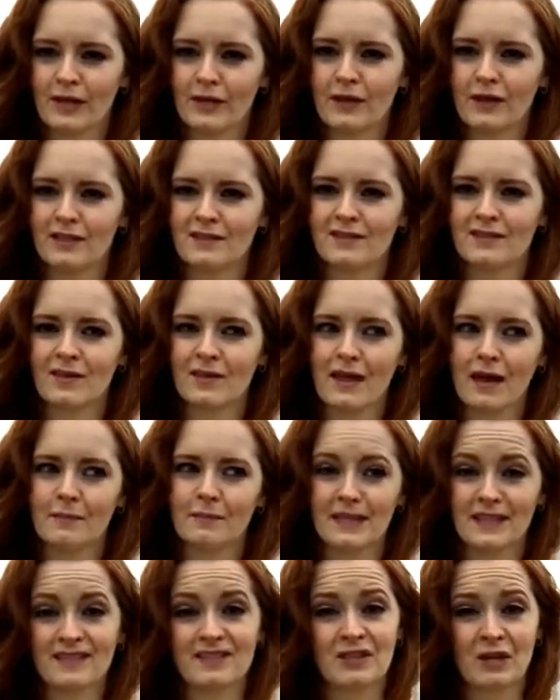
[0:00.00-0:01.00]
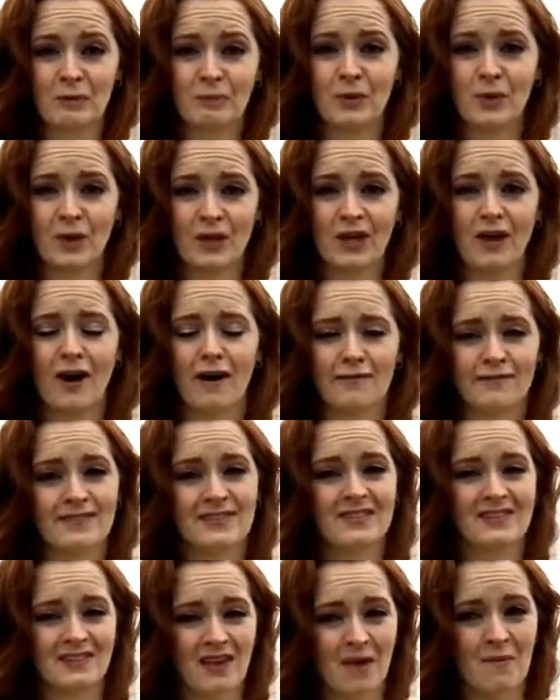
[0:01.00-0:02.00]
and so that means they're putting off
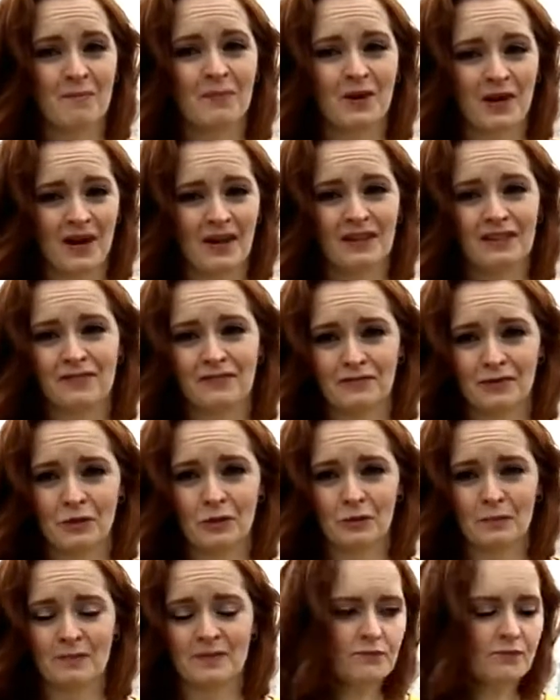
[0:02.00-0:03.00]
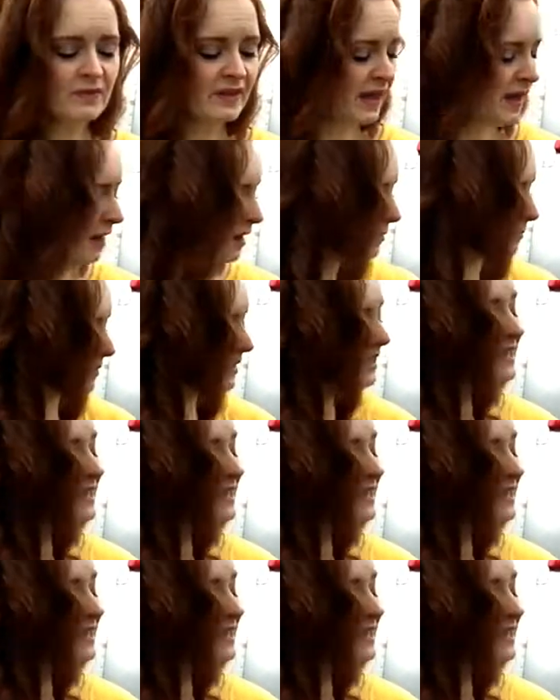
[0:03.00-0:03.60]
some kind of fumes. But I